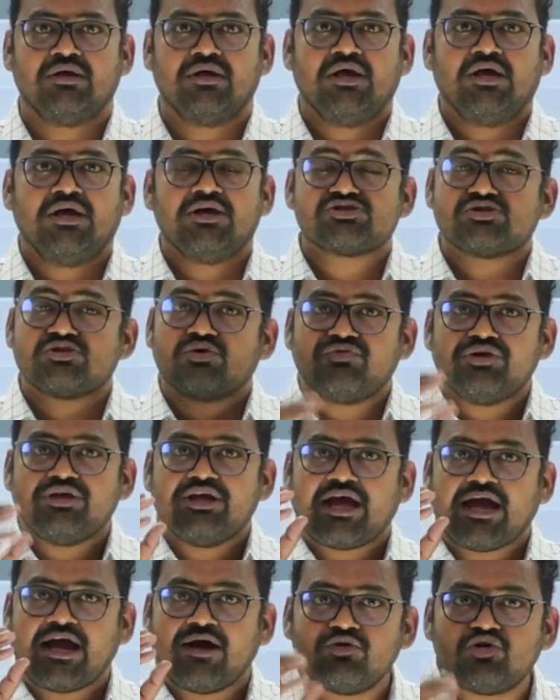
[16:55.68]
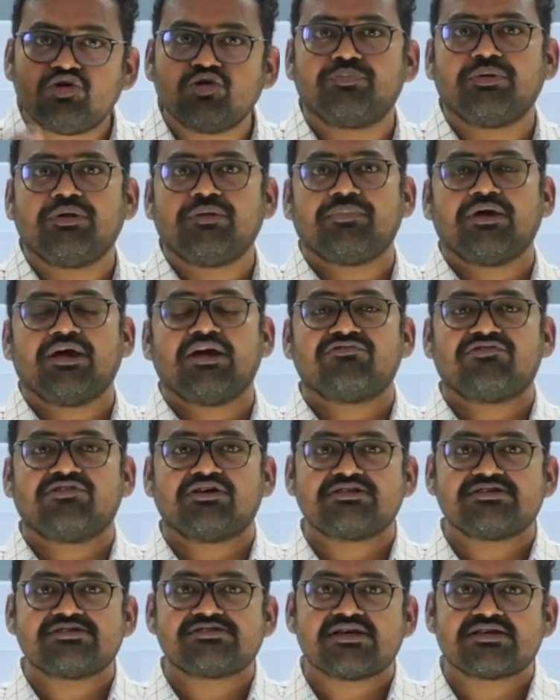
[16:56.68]
So we have to prepare for
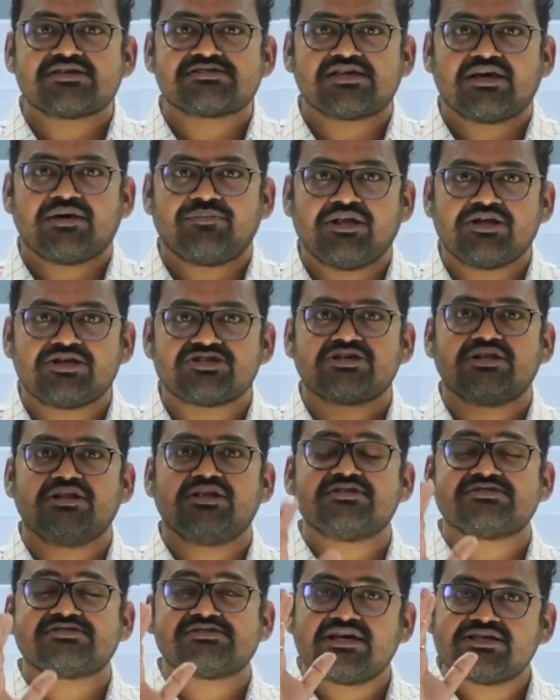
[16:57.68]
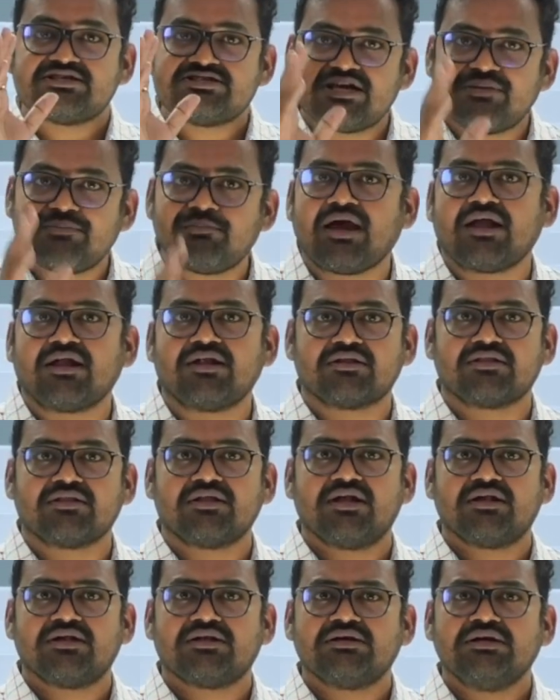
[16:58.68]
this examination in such a manner
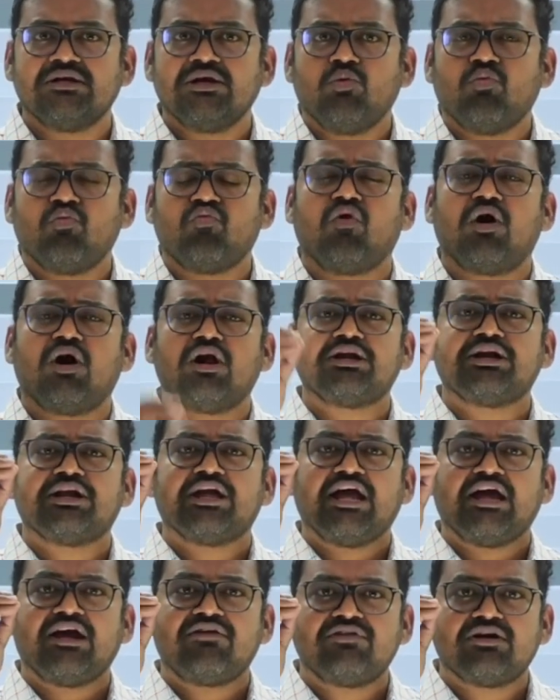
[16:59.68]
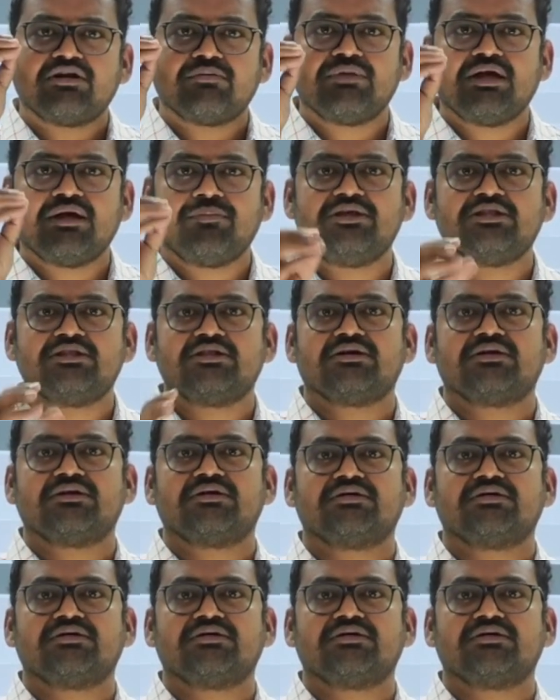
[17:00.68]
that whatever may be the